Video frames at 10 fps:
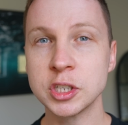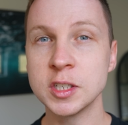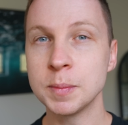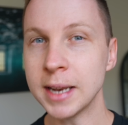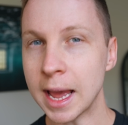she's
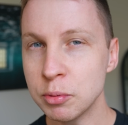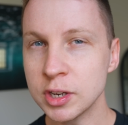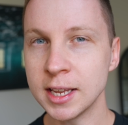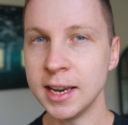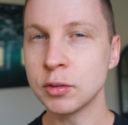been able to
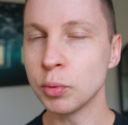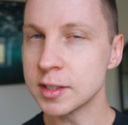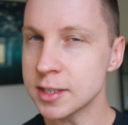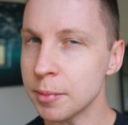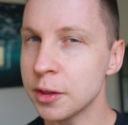connect with
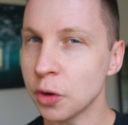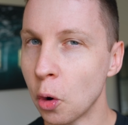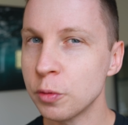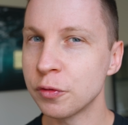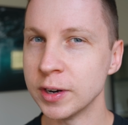some of those
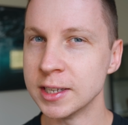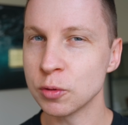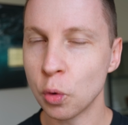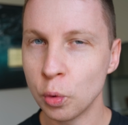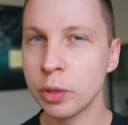old friends
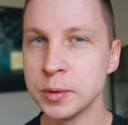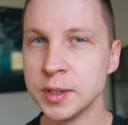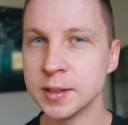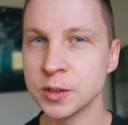all those years